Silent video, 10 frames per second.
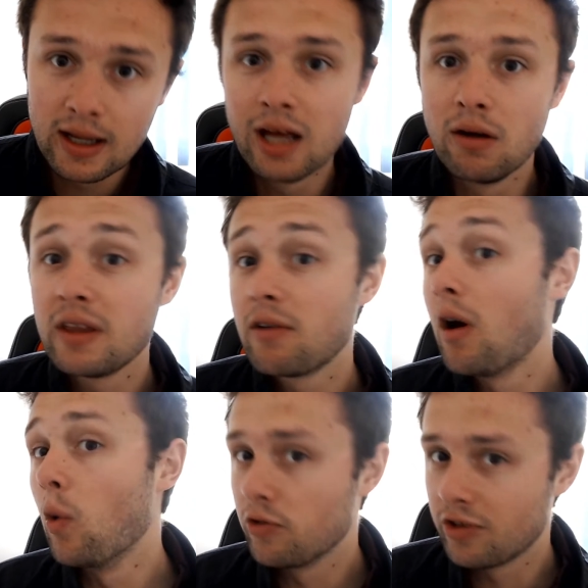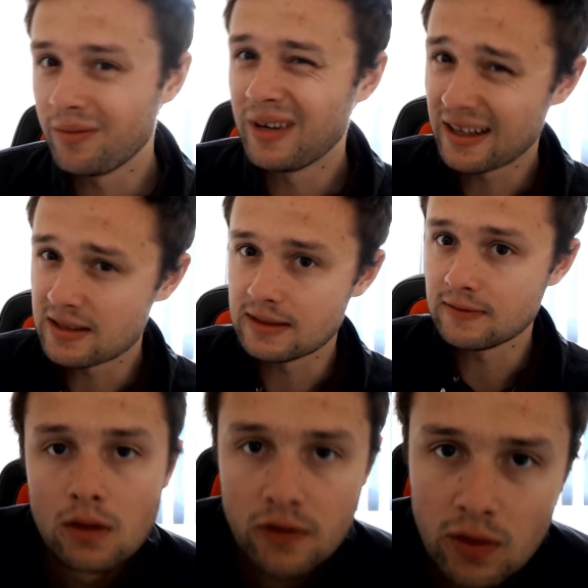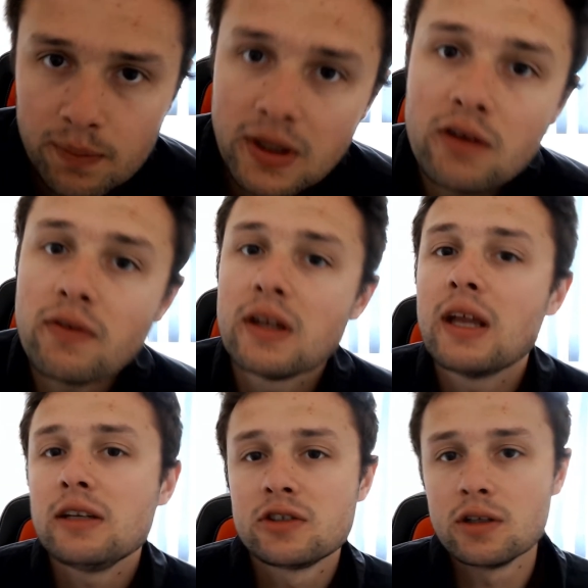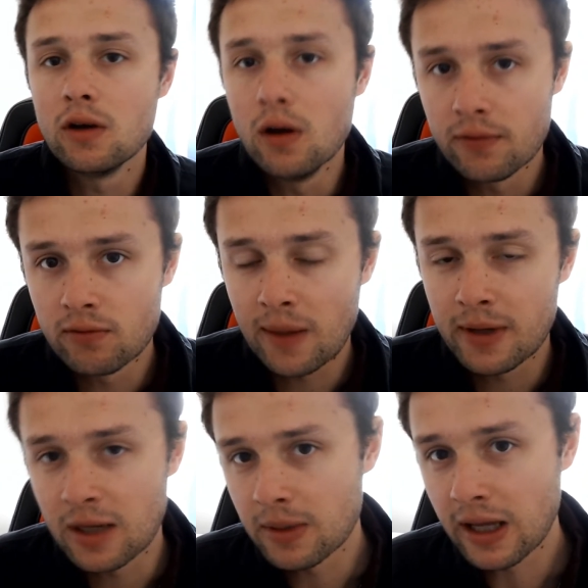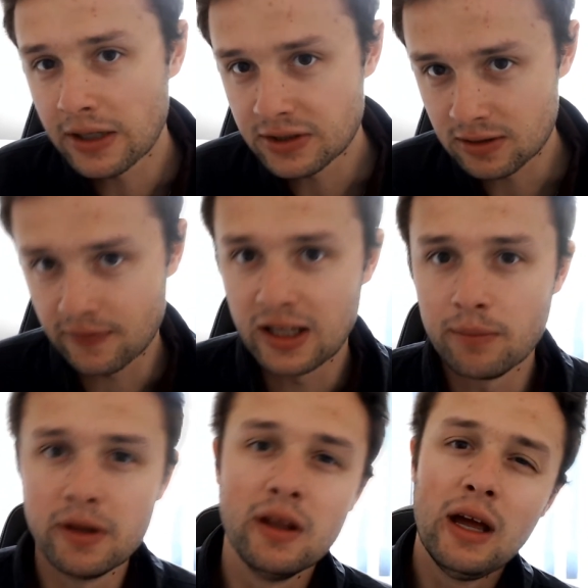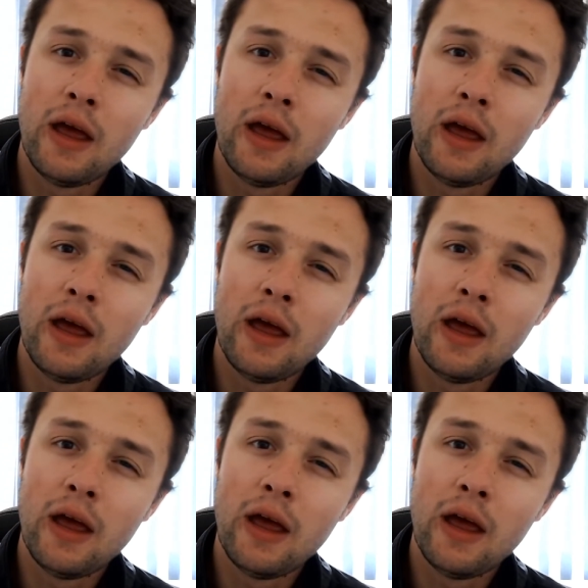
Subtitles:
However, there are also negatives. So because of the nature of rapid application development,